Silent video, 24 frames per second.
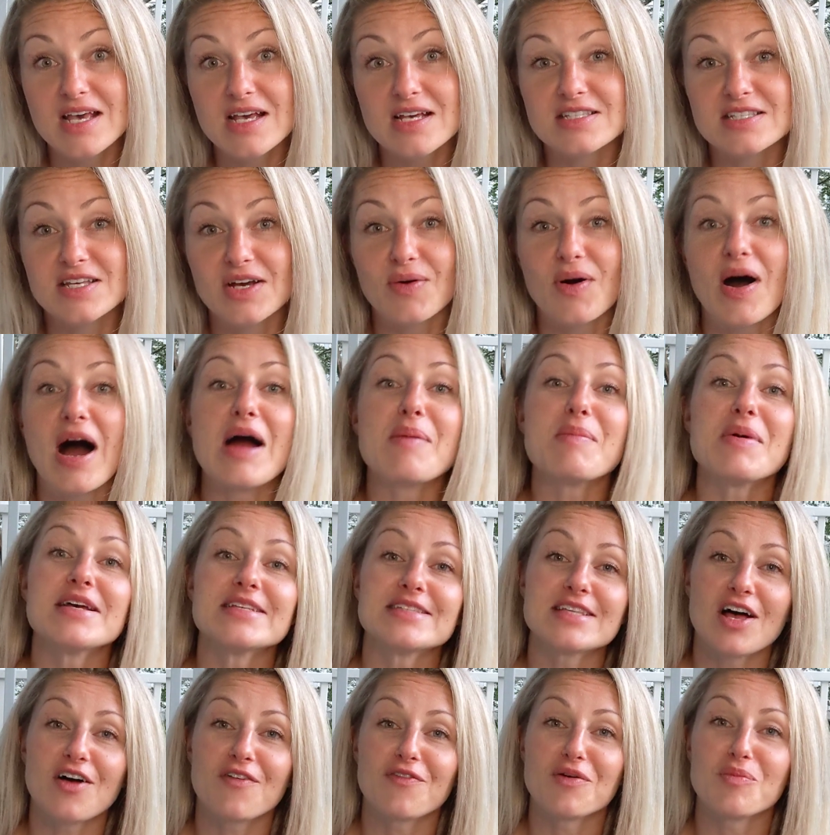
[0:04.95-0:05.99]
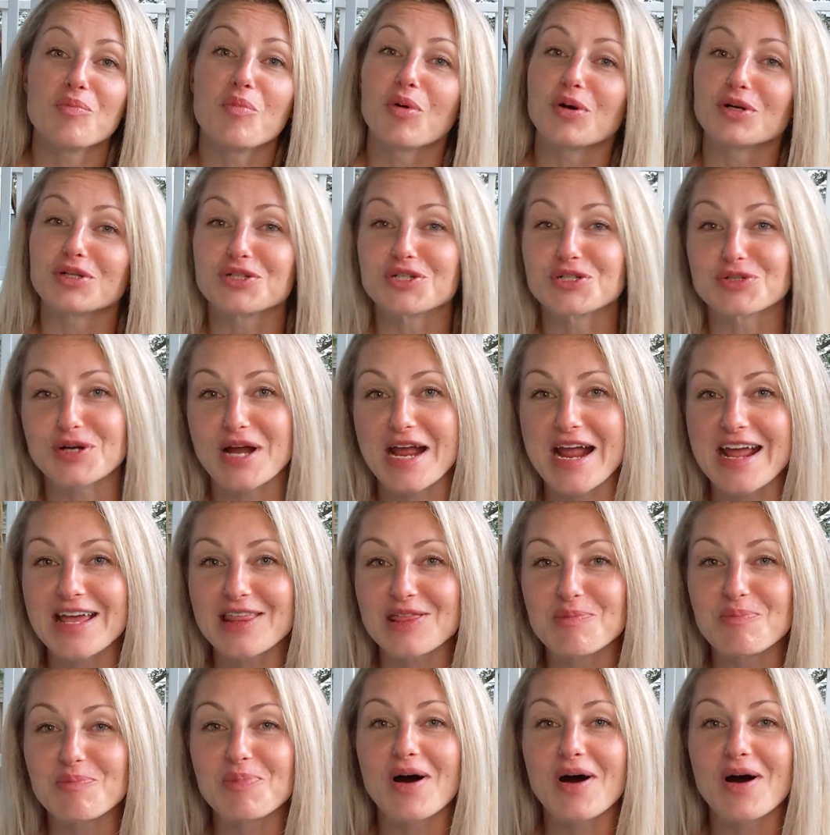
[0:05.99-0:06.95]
So I myself am more strength,